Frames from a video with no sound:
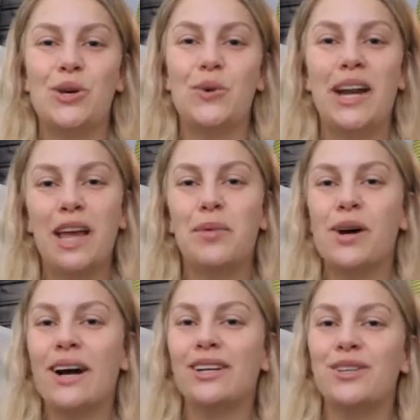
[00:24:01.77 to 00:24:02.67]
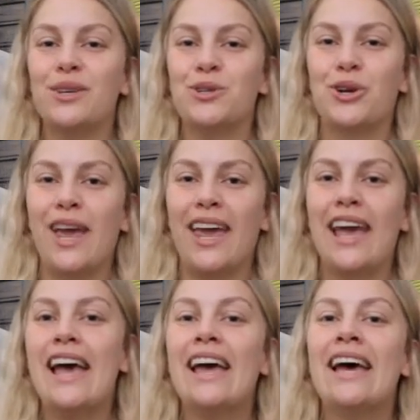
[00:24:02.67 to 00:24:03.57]
you what Abel got under the
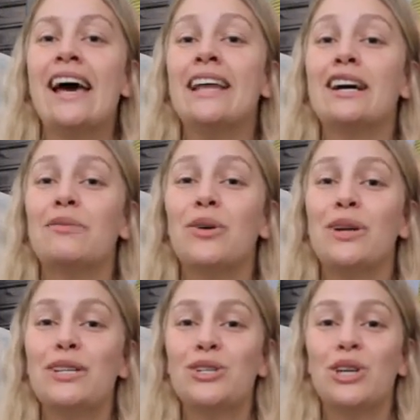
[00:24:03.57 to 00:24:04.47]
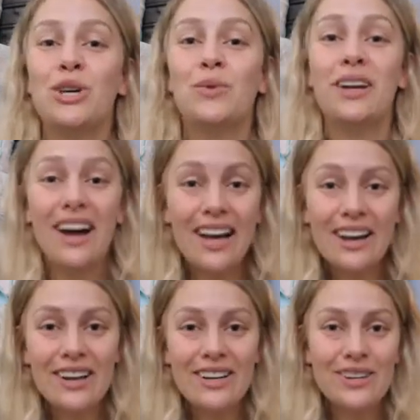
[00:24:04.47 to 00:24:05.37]
tree. Now I'm going to show you what I
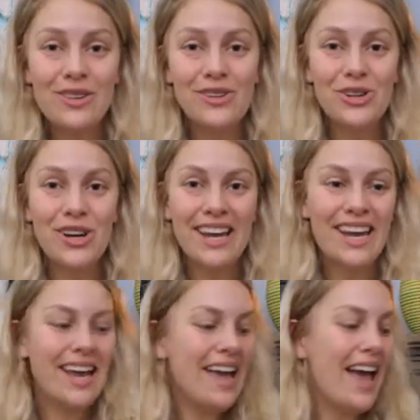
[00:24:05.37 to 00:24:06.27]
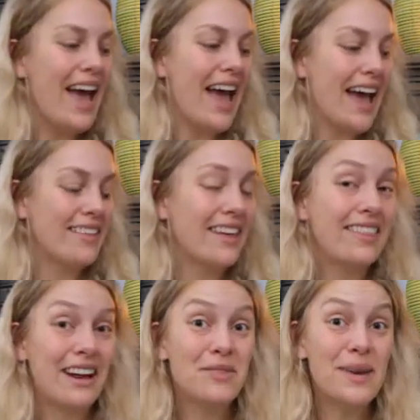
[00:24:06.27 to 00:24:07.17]
got under the tree and then
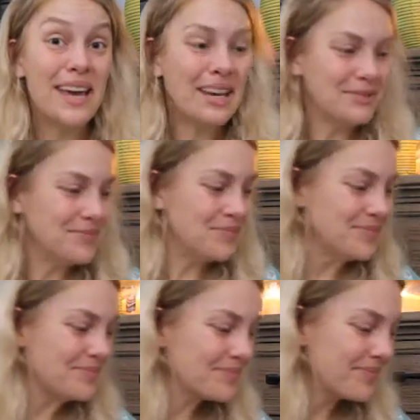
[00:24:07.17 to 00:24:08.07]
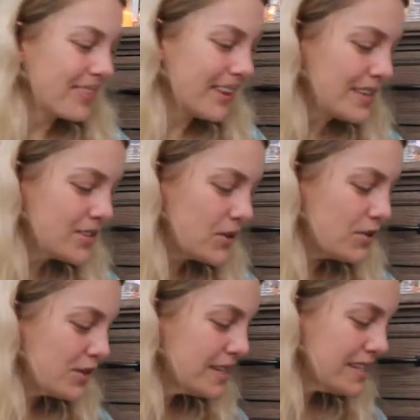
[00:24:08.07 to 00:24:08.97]
that'll be it. So the
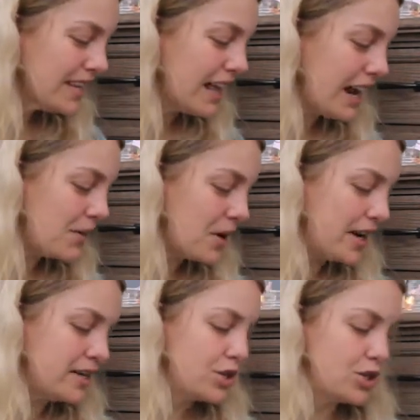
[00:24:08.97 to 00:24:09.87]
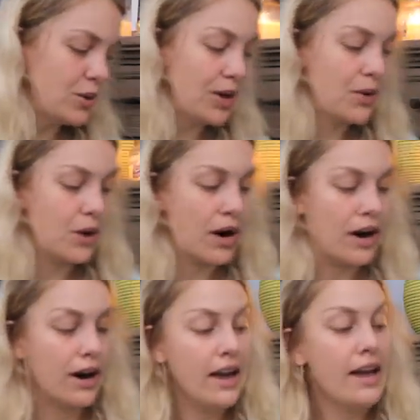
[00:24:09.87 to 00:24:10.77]
first thing that I wanted to show you
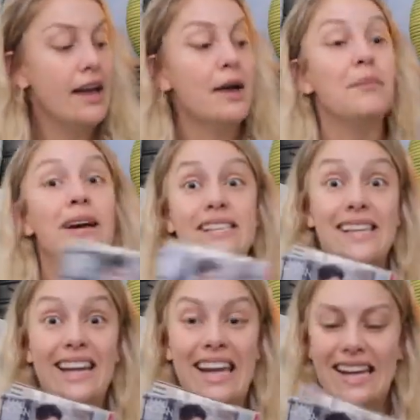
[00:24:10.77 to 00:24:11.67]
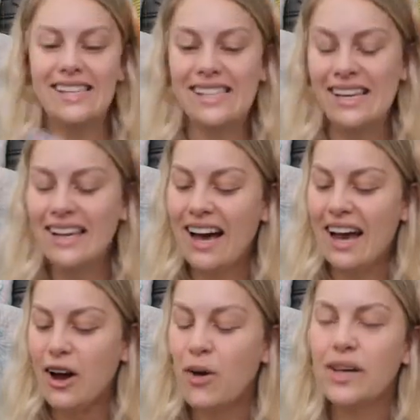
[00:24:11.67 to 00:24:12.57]
are my CDs.
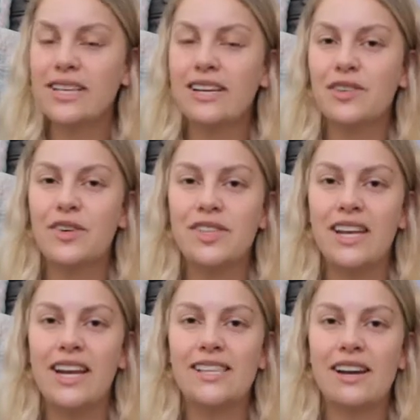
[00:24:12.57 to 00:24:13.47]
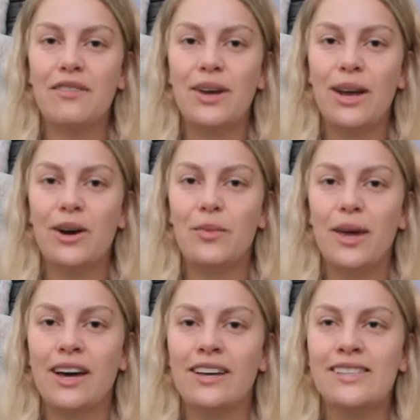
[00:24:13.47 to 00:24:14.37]
I always ask for CDs every year
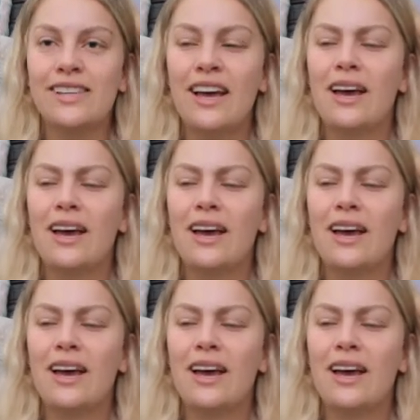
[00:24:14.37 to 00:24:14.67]
because